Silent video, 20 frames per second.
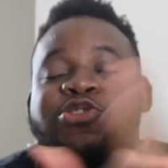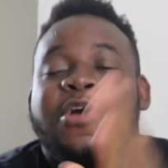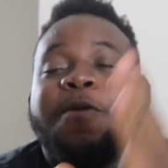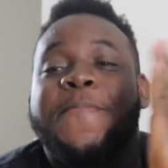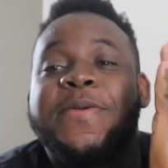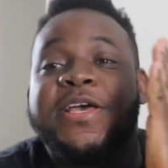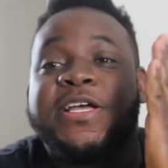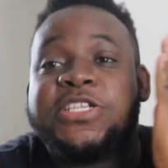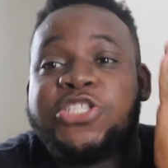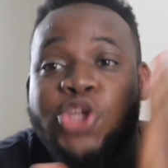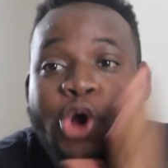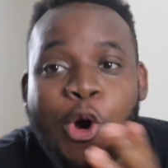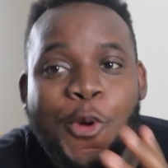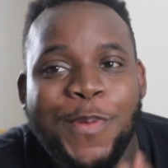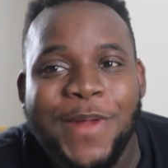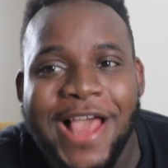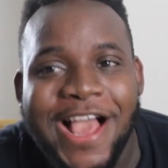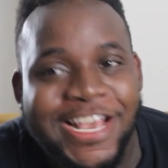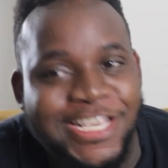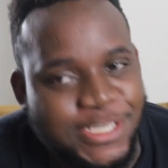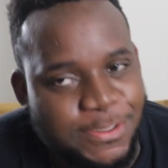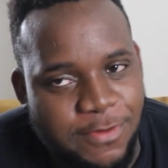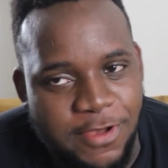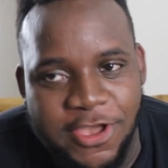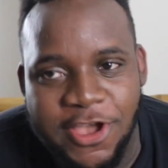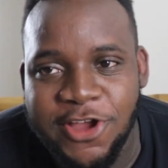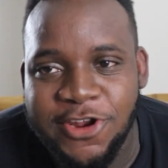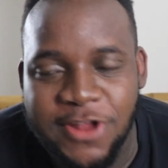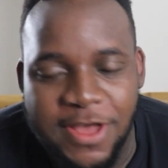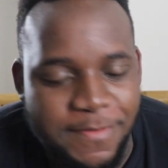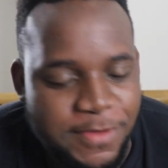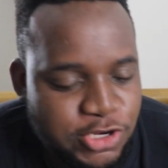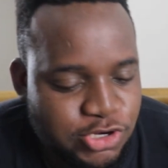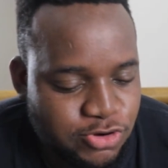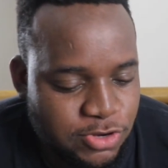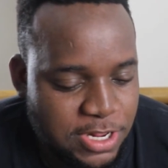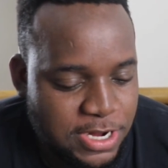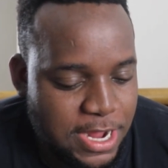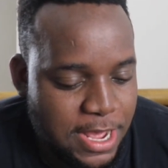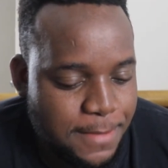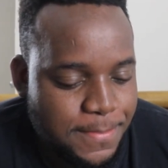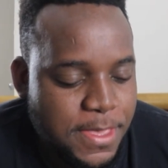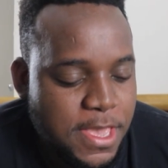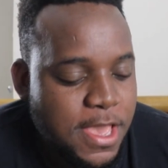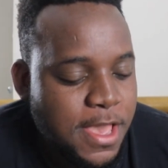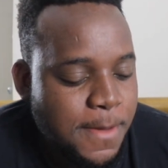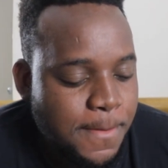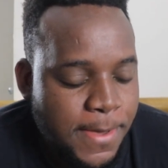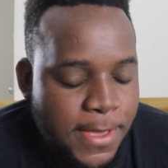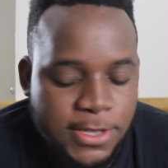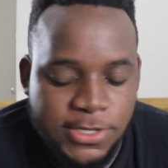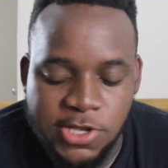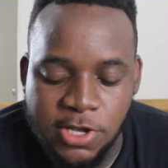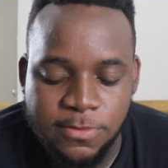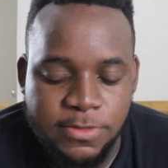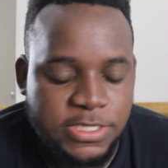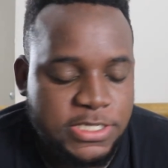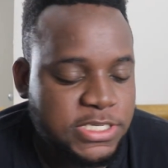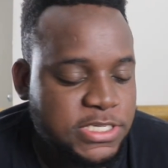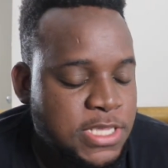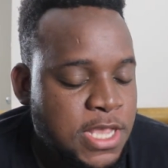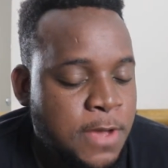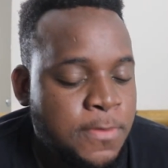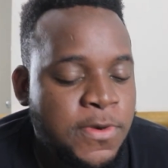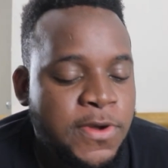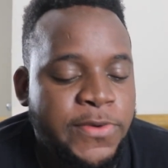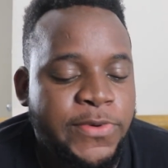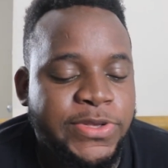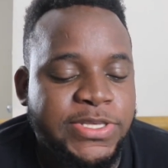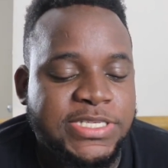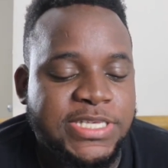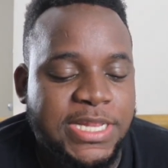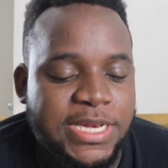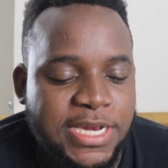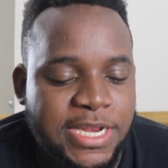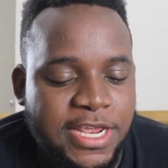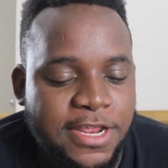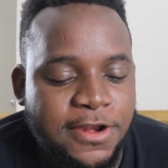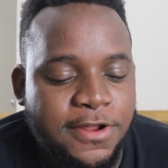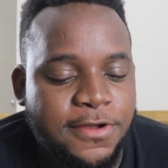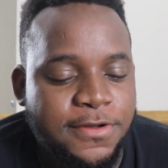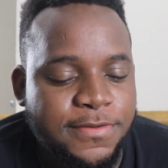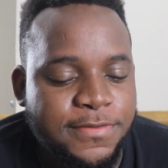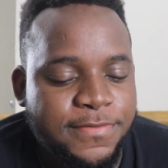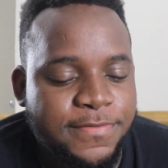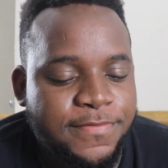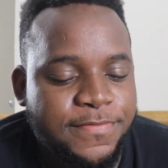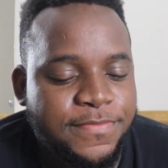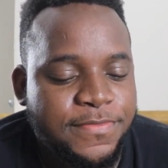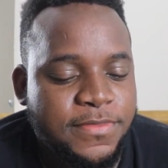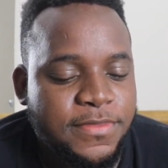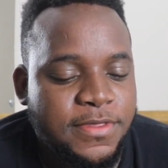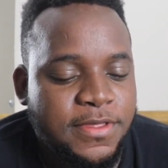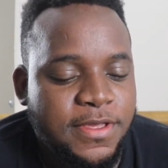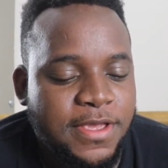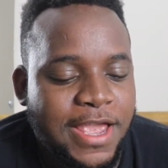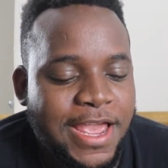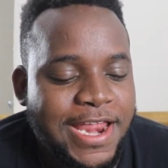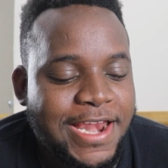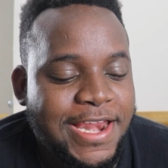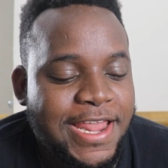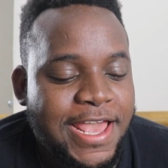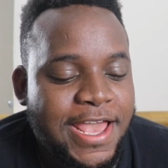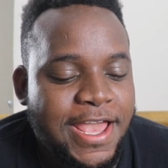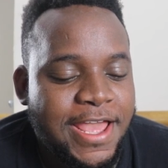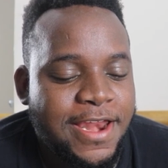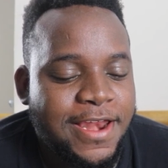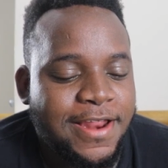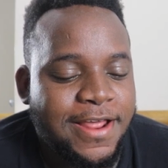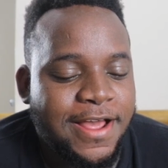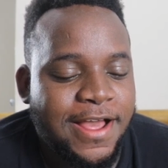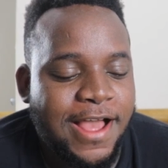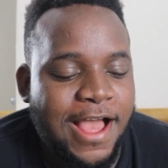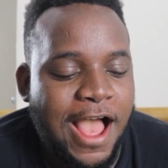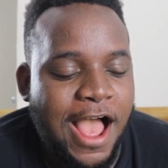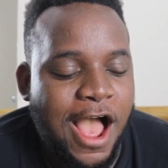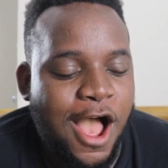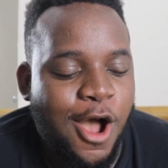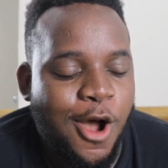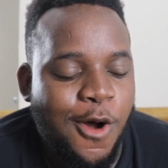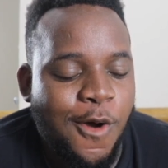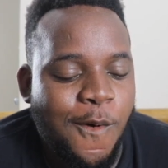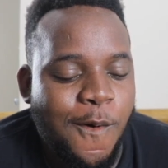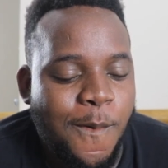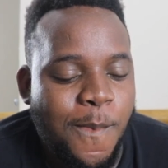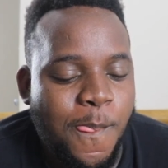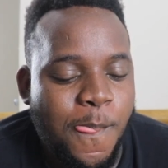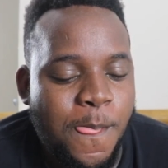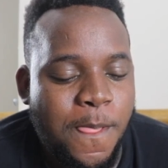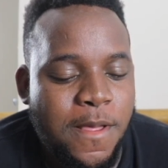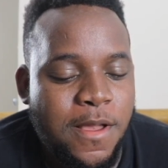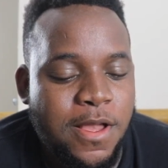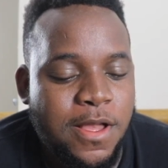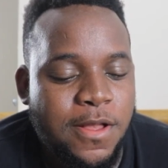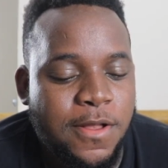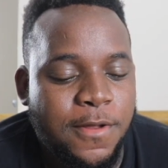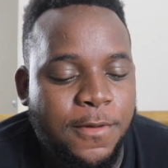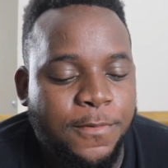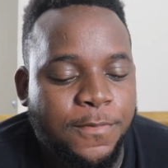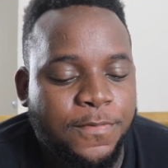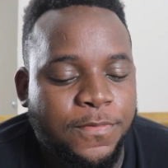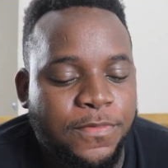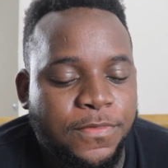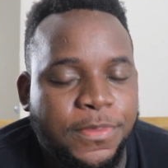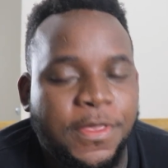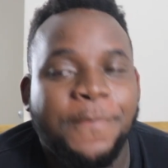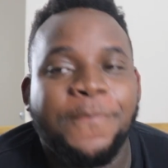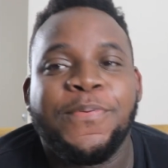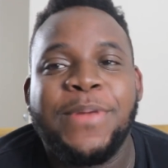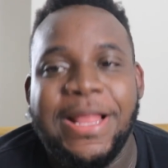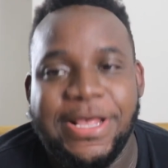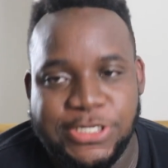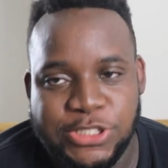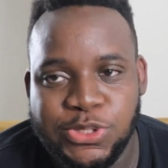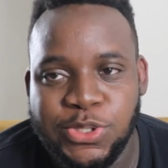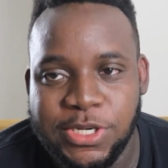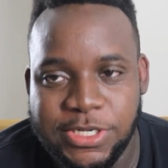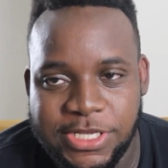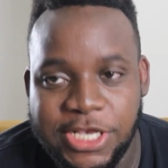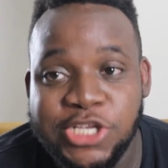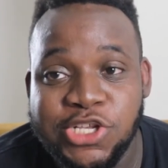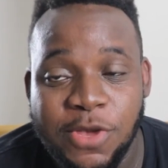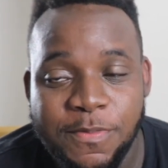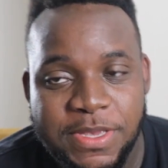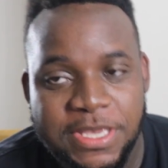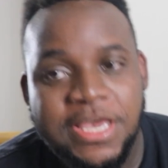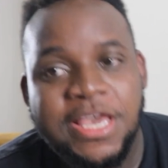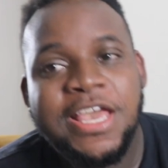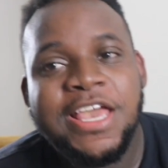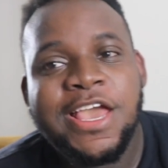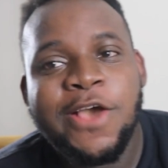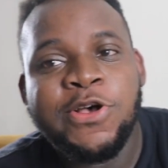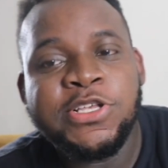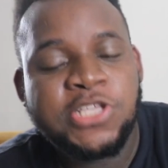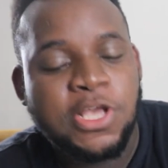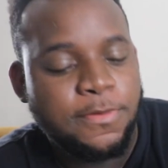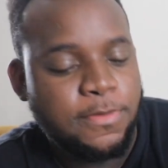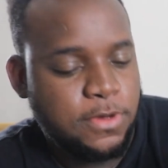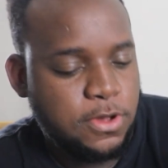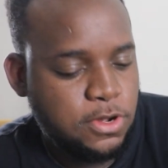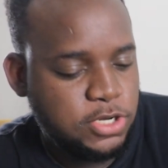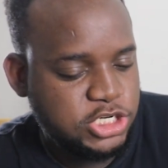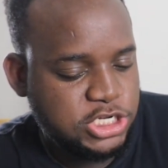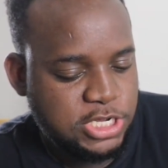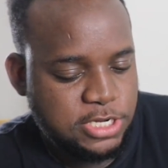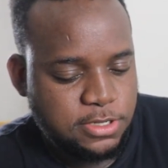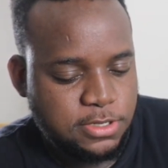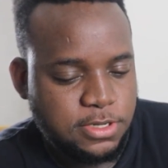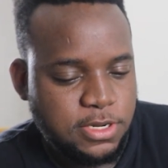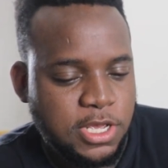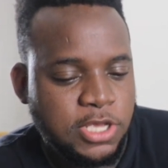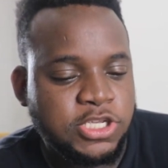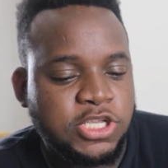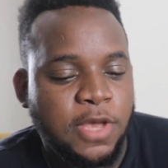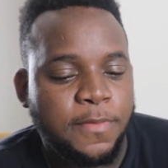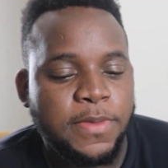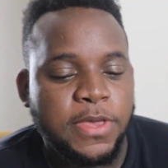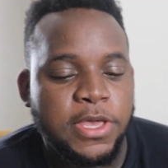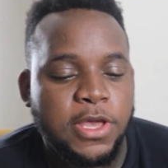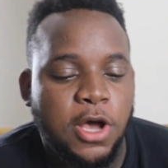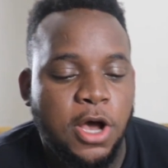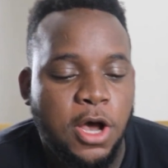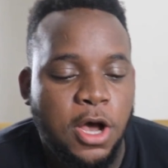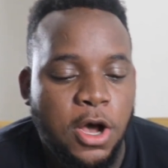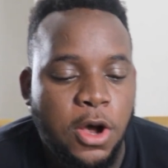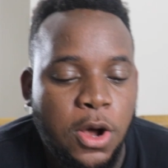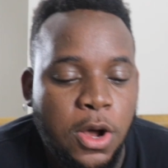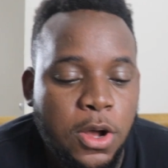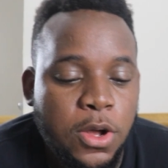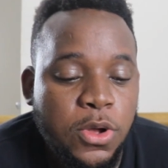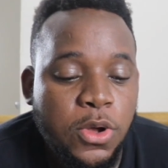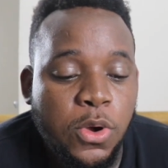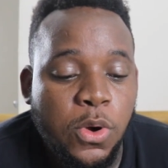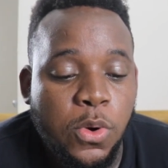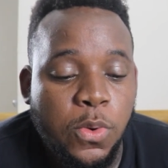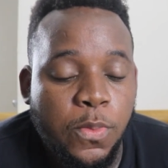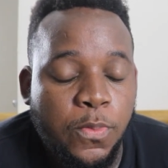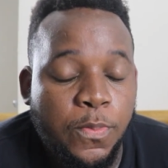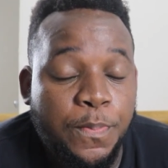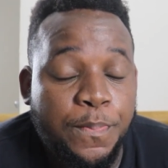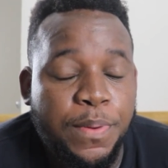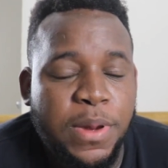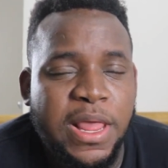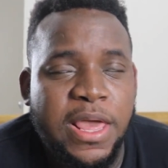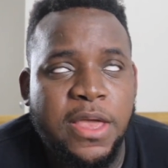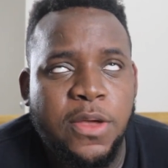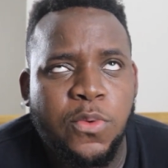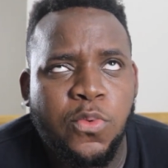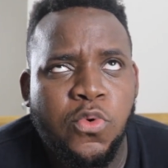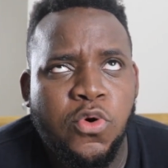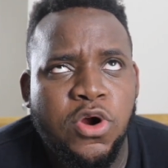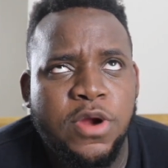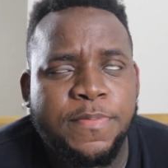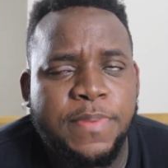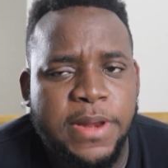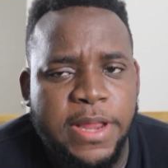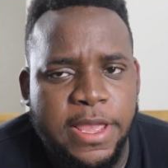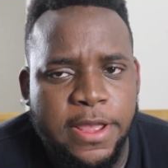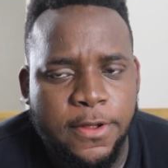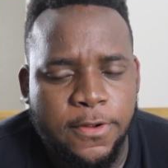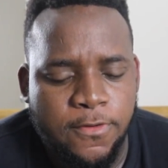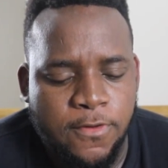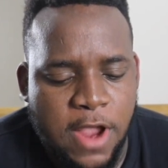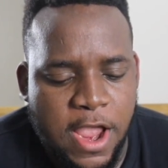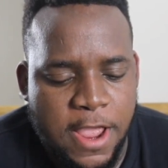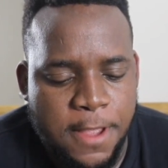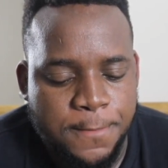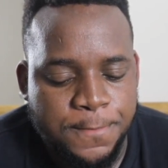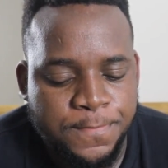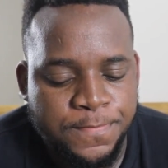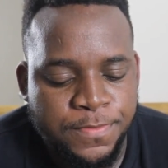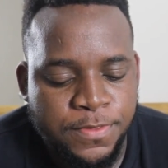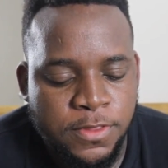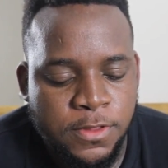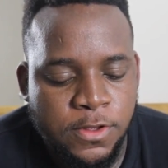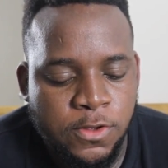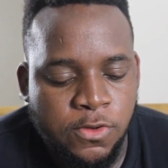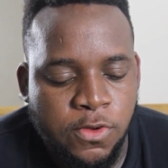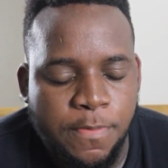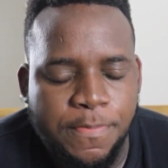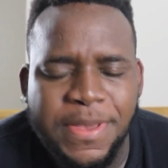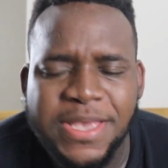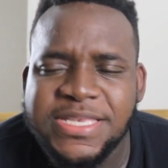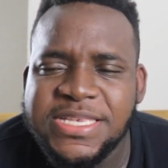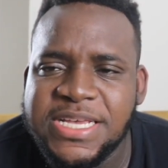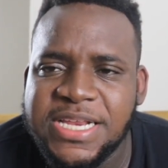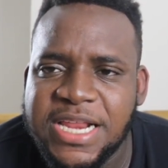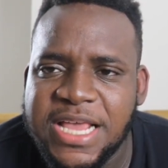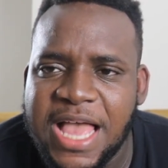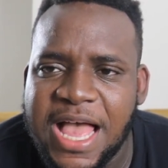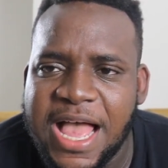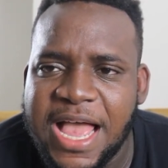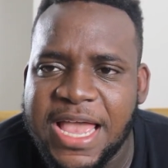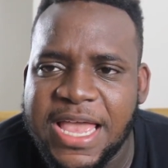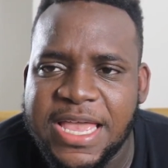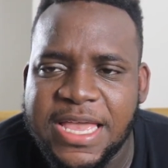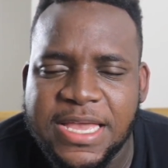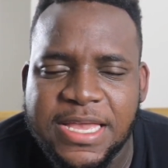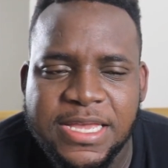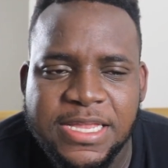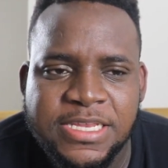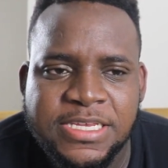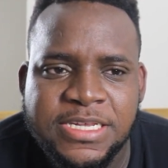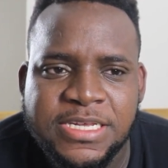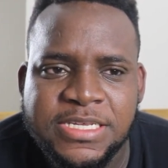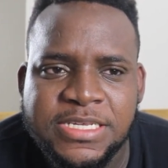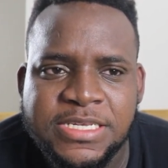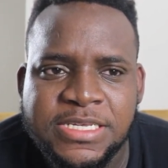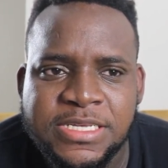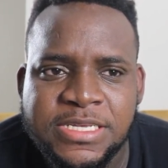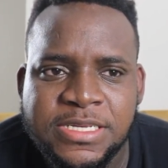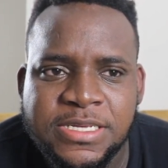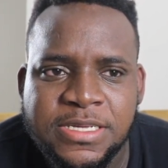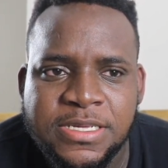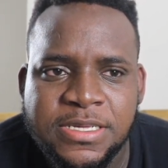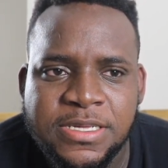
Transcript: gonna be a dope line, I swear. Y'all might be trolling out. But it's gonna be somewhere with Serena and then how the plot. So it's gonna be it's gonna oh shit, gonna be uh play wordplay, right? But basically, I just